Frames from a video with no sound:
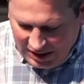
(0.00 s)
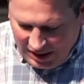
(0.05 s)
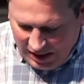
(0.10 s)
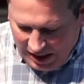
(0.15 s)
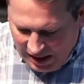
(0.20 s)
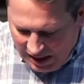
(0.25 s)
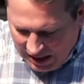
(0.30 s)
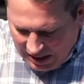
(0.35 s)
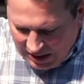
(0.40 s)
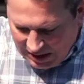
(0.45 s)

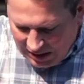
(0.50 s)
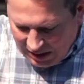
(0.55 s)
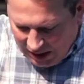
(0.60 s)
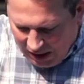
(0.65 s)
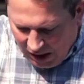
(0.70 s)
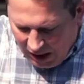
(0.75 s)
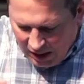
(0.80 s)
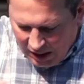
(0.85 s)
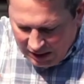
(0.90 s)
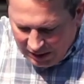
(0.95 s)
and
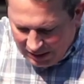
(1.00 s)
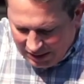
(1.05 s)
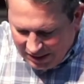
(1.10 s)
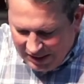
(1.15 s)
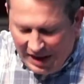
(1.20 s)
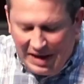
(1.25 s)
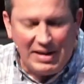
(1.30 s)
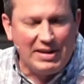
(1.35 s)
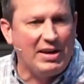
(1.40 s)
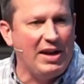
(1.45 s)

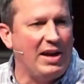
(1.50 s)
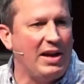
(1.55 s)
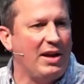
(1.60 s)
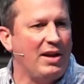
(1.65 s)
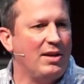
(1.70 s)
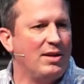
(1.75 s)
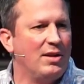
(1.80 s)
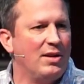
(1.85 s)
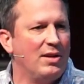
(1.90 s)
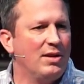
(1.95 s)

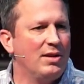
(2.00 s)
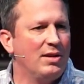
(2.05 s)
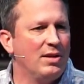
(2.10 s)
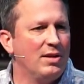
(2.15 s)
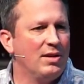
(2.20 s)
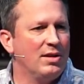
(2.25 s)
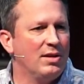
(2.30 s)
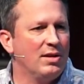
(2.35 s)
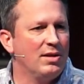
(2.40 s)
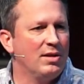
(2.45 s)
unthinking.
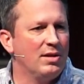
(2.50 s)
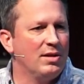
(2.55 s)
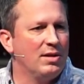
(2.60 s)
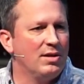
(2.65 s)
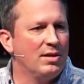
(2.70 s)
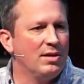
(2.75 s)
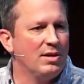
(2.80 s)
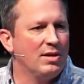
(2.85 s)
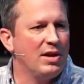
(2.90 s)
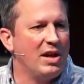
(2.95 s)

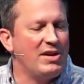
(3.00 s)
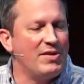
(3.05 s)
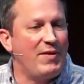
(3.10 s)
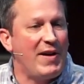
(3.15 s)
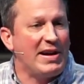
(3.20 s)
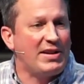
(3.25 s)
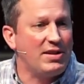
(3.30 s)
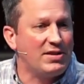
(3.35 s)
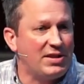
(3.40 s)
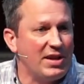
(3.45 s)
And in
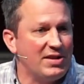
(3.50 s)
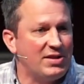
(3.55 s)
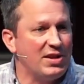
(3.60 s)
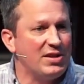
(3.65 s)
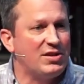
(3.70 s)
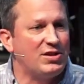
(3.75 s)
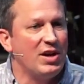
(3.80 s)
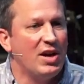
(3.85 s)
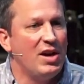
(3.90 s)
fact, it says this,